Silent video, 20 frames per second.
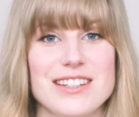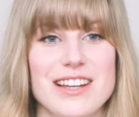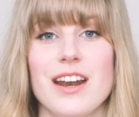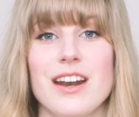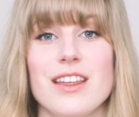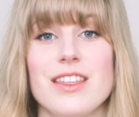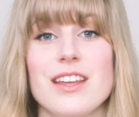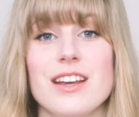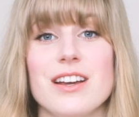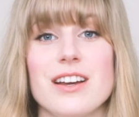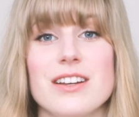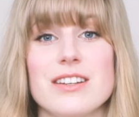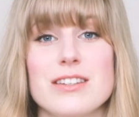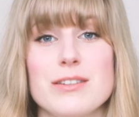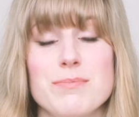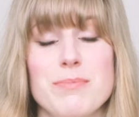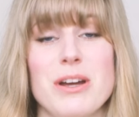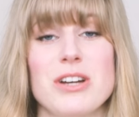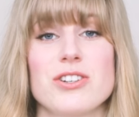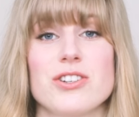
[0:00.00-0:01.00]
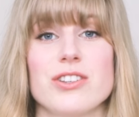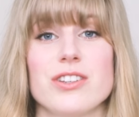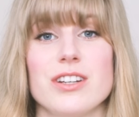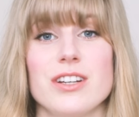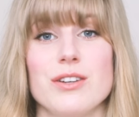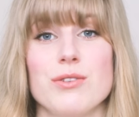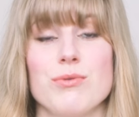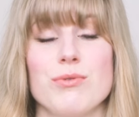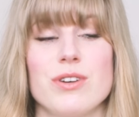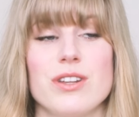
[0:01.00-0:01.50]
And I think
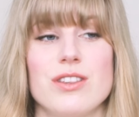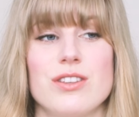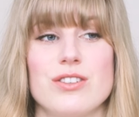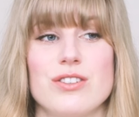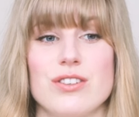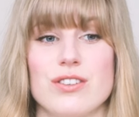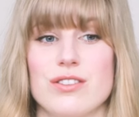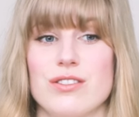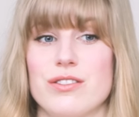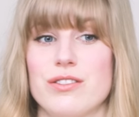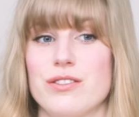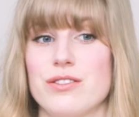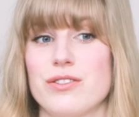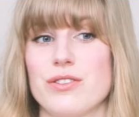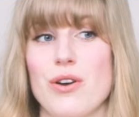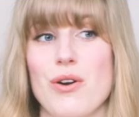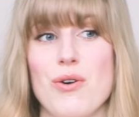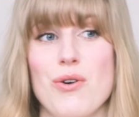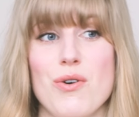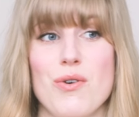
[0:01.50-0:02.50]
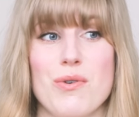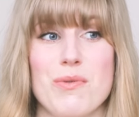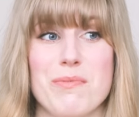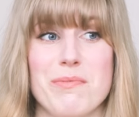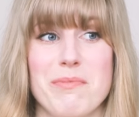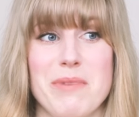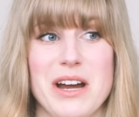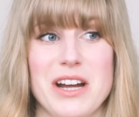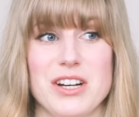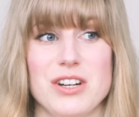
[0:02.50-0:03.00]
especially with just so
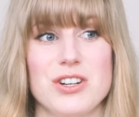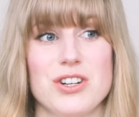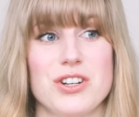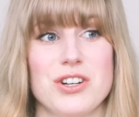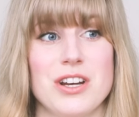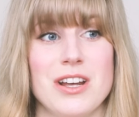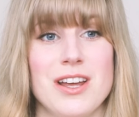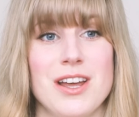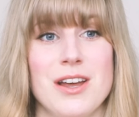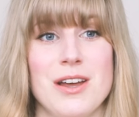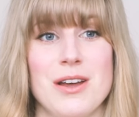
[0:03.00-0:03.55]
much